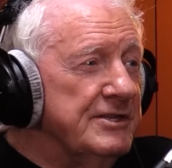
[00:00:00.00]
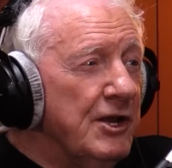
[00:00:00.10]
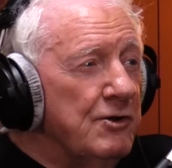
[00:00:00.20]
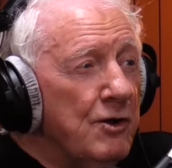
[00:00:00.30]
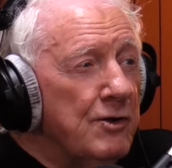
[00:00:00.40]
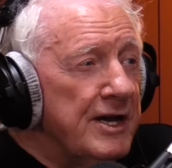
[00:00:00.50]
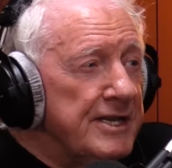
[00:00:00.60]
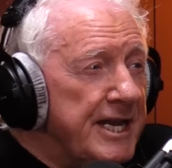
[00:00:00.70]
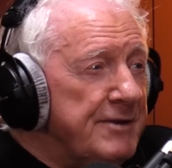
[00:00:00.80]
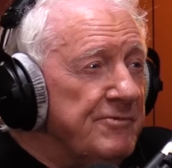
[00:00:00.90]
I'll
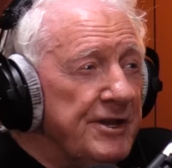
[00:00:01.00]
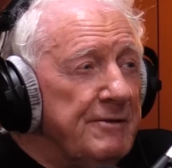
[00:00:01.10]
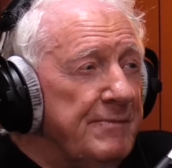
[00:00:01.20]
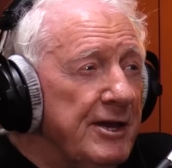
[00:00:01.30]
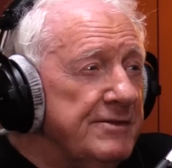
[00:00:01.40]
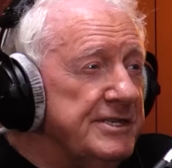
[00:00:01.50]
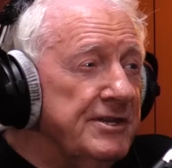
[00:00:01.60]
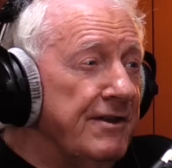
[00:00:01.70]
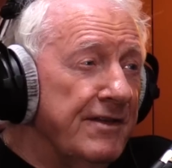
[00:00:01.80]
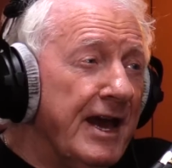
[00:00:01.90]
let him run a bit. And there's
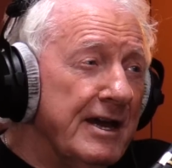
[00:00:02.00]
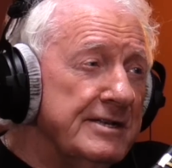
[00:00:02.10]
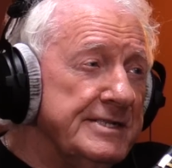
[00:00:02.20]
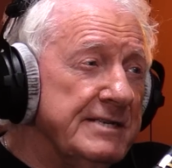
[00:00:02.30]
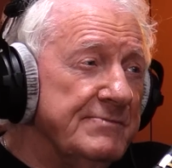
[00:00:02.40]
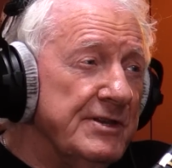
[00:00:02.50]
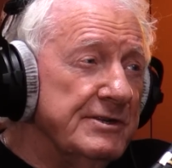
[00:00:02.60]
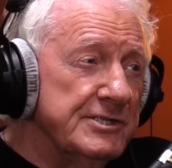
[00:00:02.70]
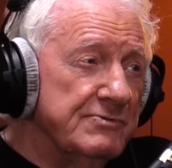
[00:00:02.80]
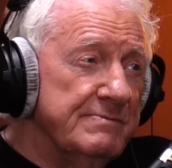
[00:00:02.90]
none of that on some of
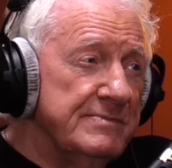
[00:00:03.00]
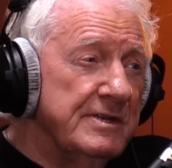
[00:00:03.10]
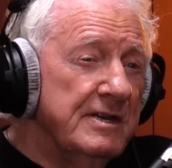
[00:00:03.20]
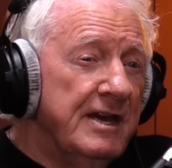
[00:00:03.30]
those swims.